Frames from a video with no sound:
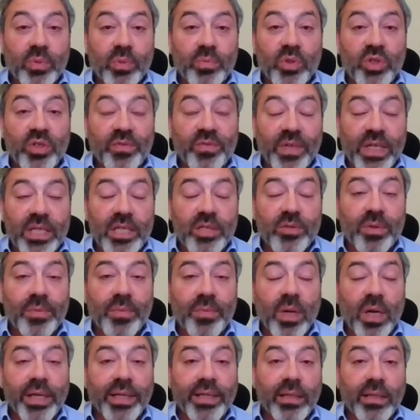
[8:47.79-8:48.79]
move it into a
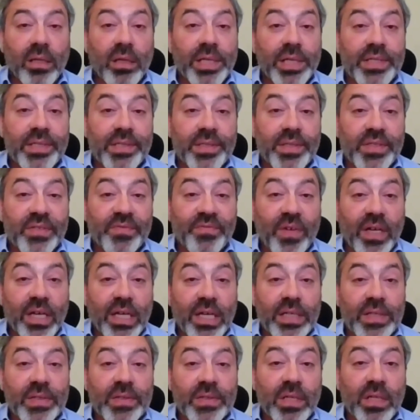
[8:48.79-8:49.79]
mining license
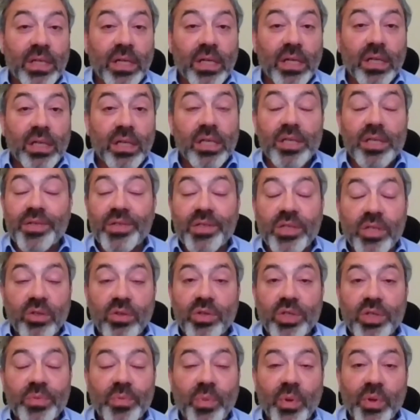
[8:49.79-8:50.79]
phase as soon
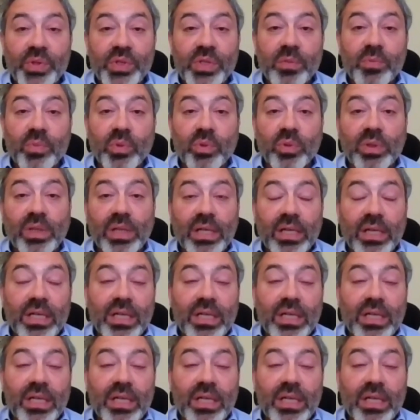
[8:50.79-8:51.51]
as possible.